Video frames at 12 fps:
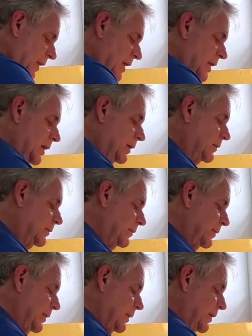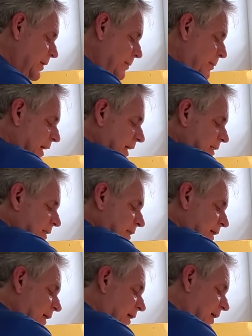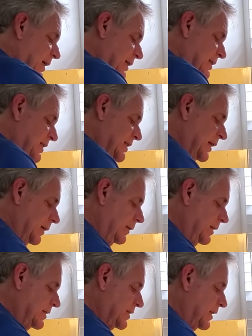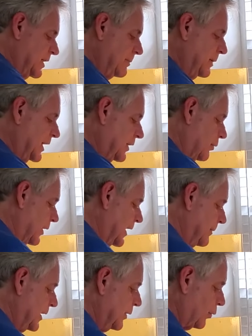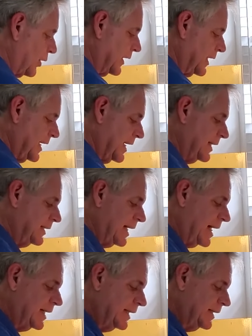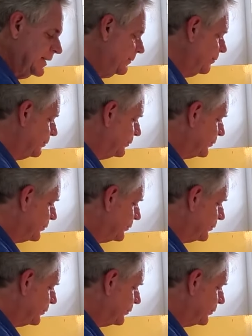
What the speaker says: you know, but still, it's going to be creamy. We're going to add that in.